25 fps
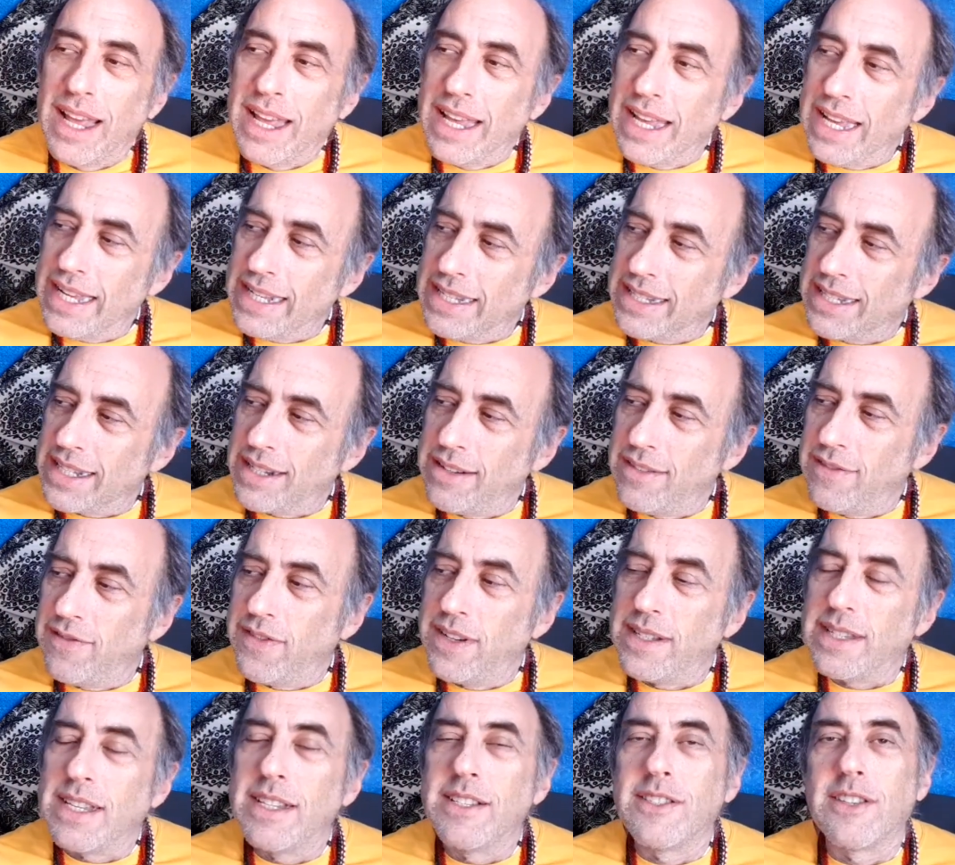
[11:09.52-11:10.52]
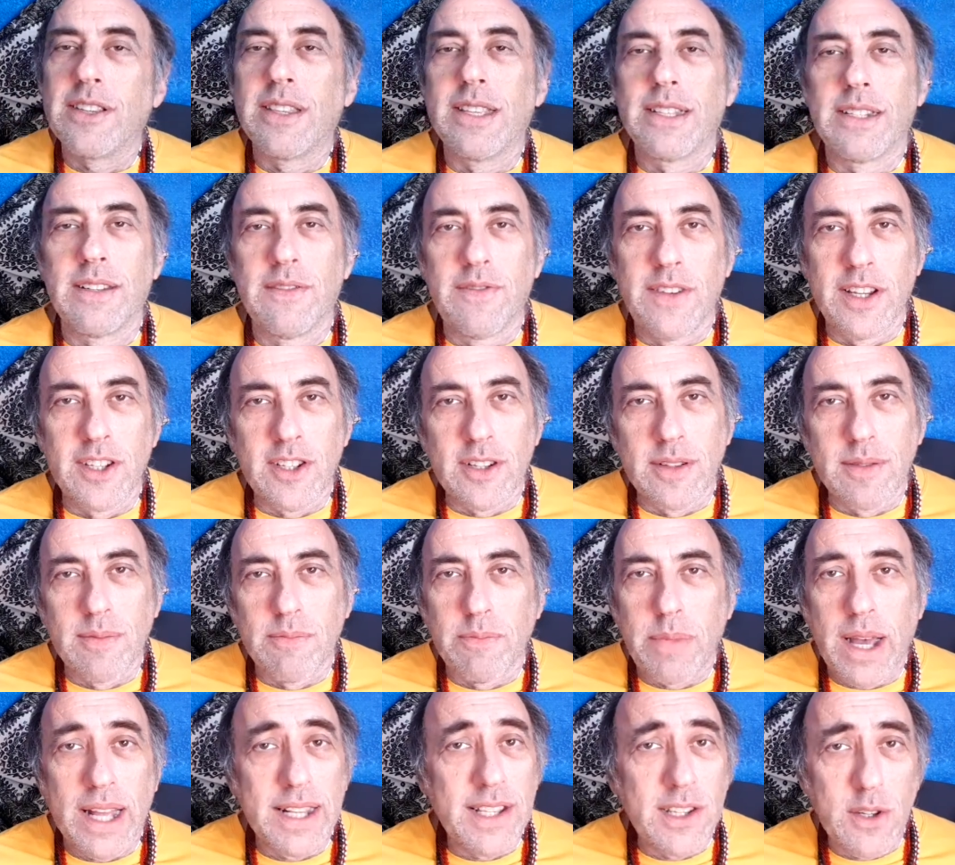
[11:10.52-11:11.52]
it didn't fit into the division
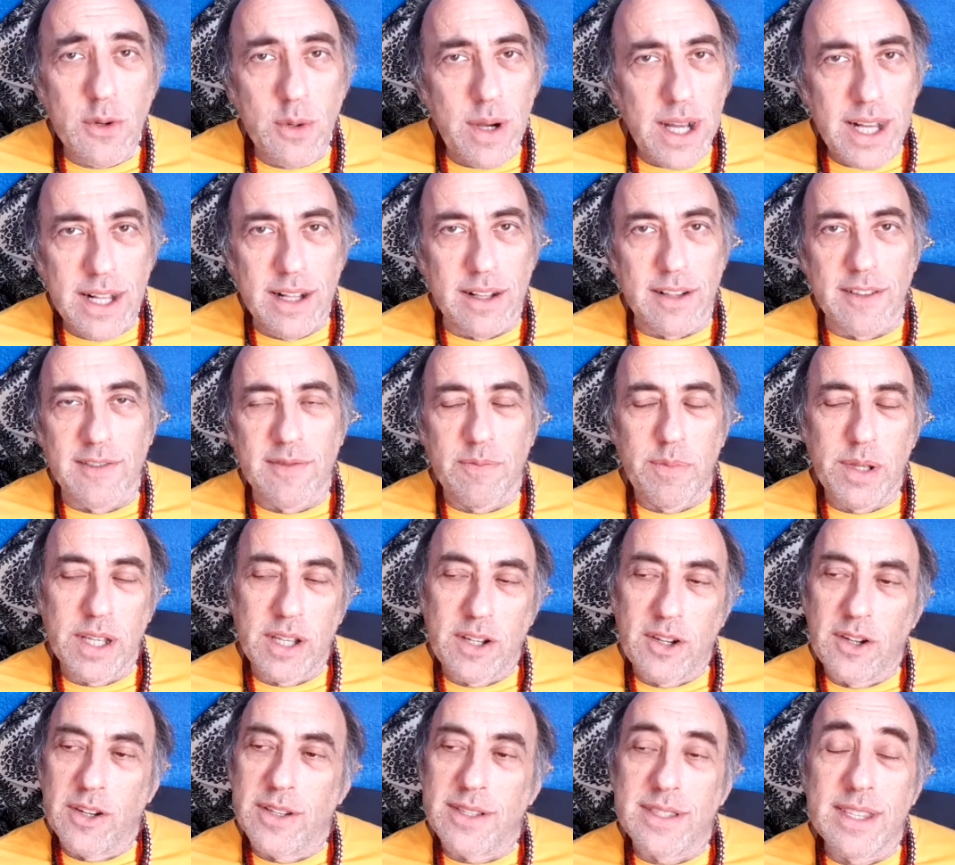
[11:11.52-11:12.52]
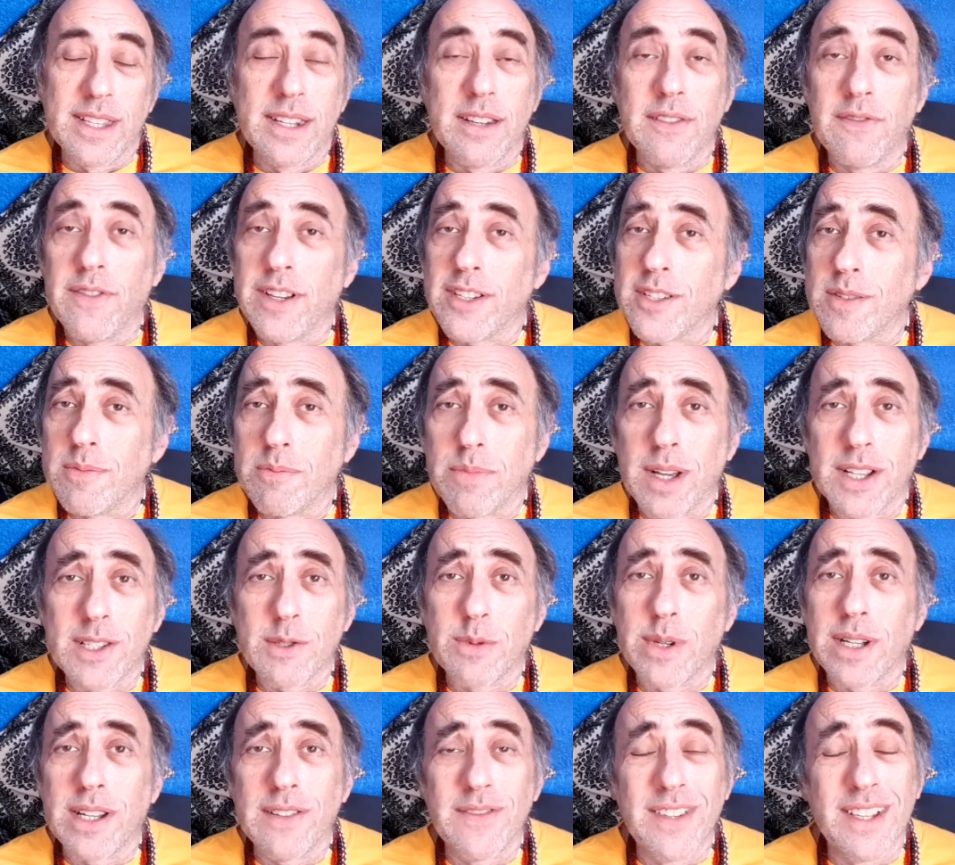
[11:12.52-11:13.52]
by 12 because the division by
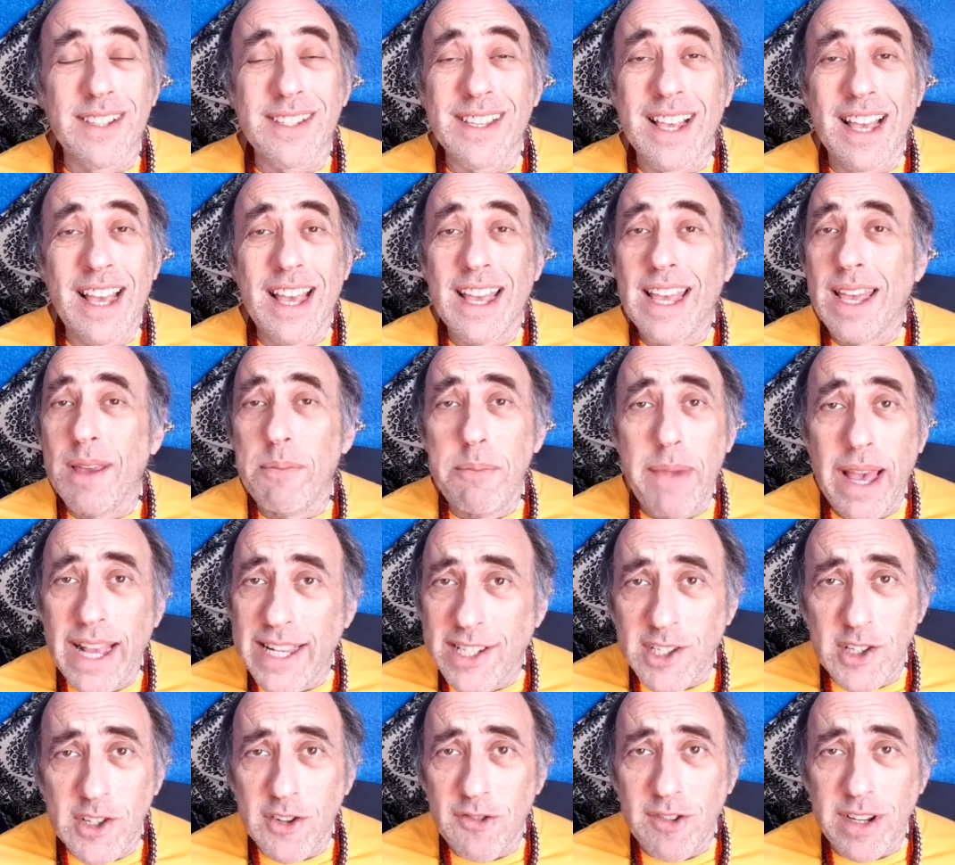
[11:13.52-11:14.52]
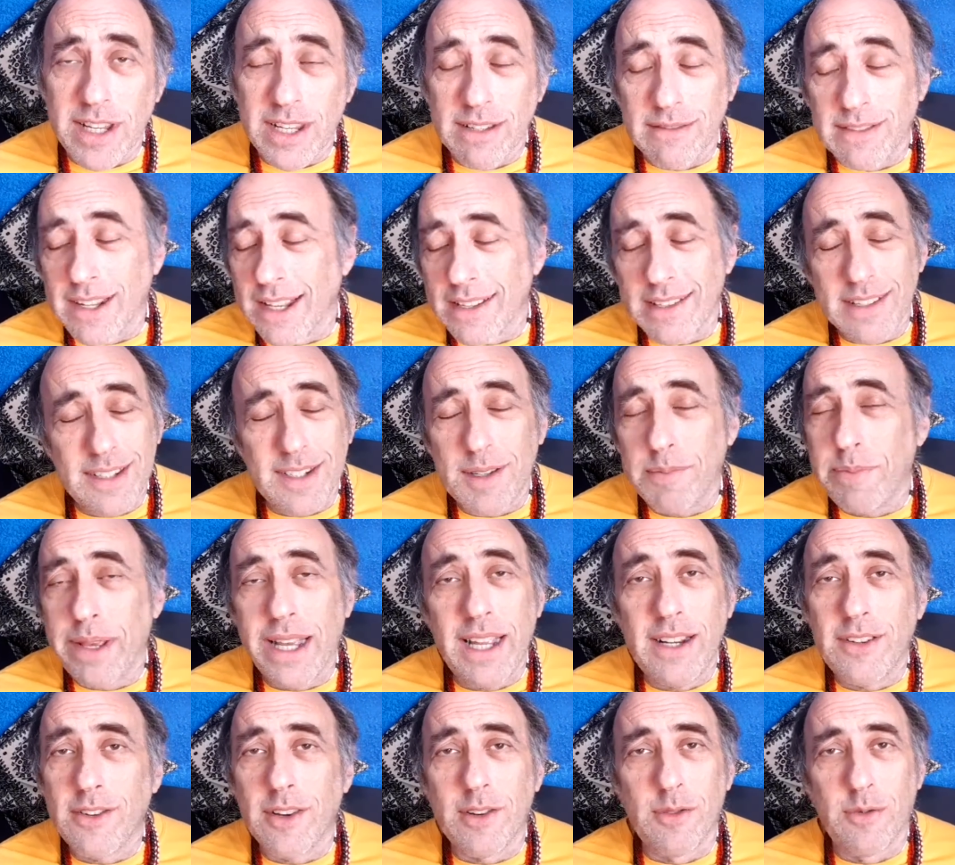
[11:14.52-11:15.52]
12 is imaginary. It doesn't
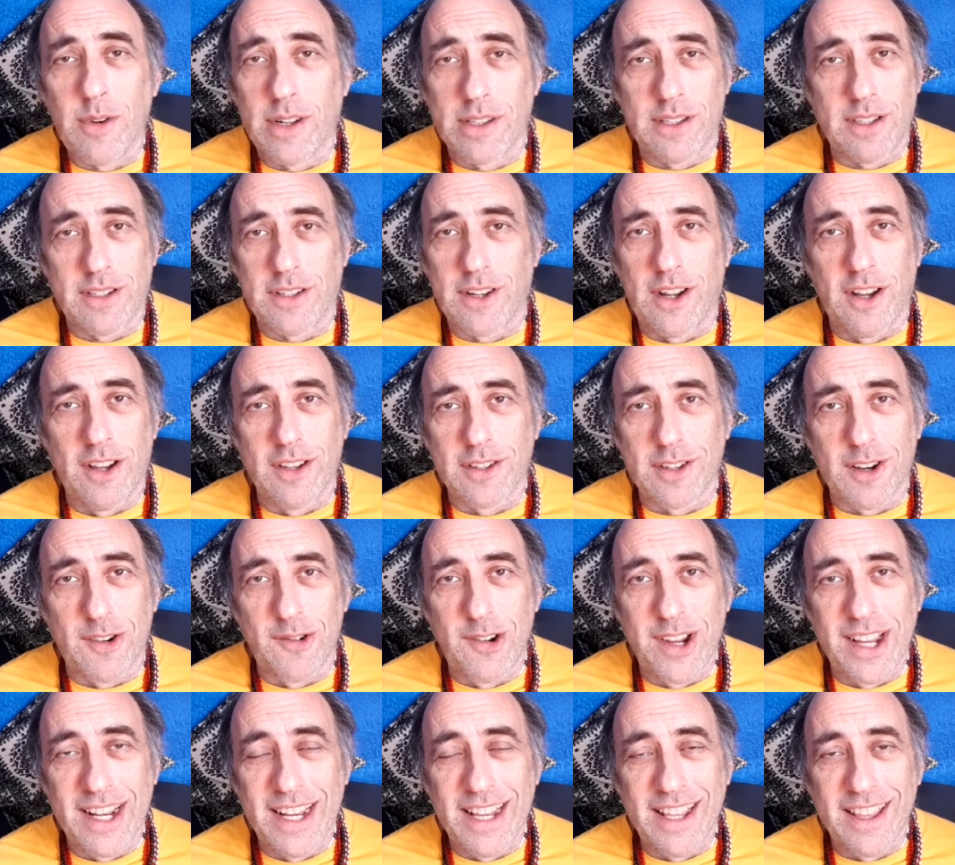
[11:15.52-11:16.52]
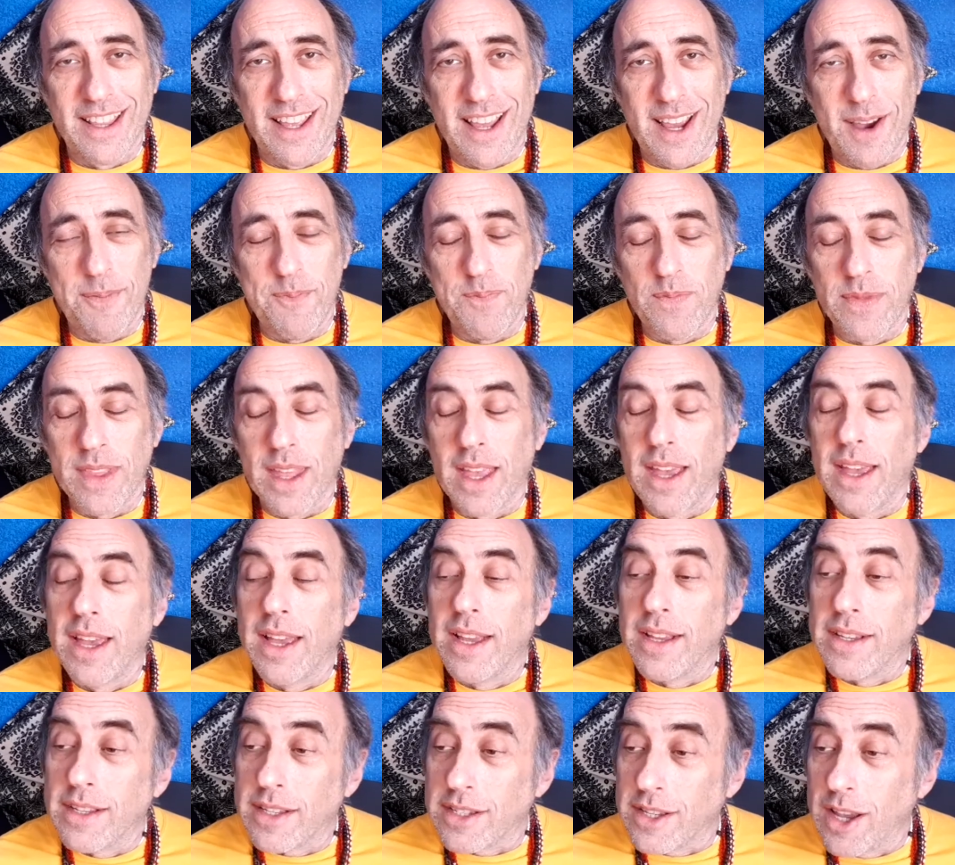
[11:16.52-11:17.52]
depend on what stars are really there.
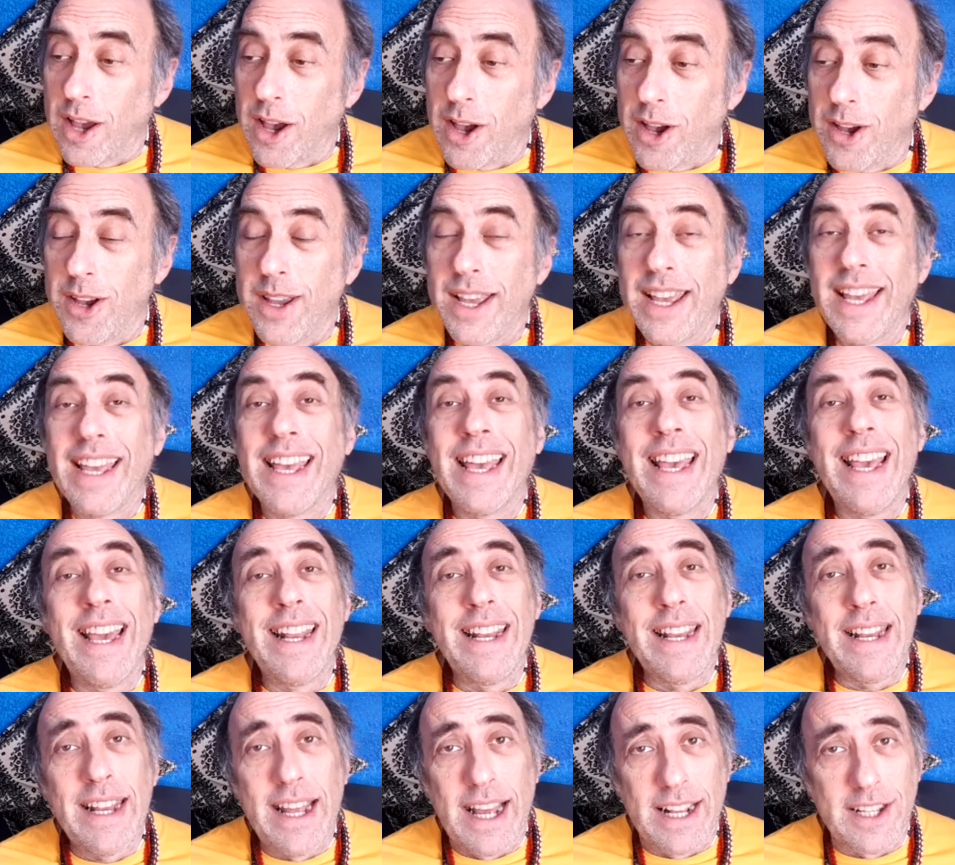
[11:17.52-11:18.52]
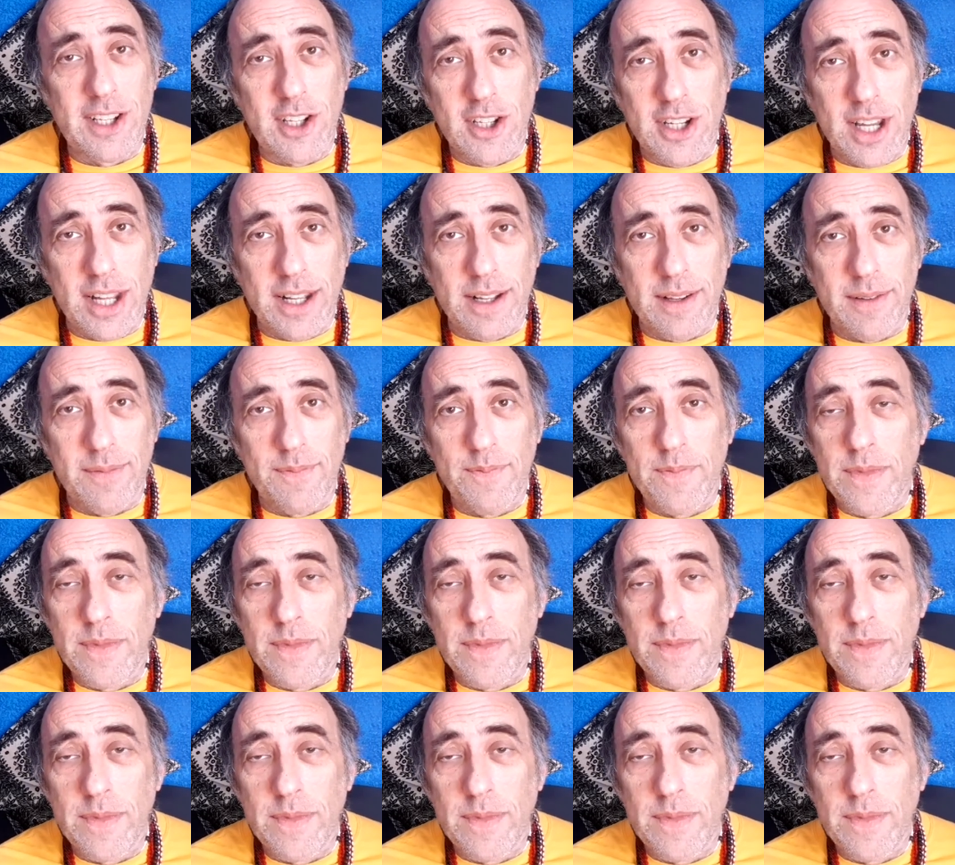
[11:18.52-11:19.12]
So, in a nutshell,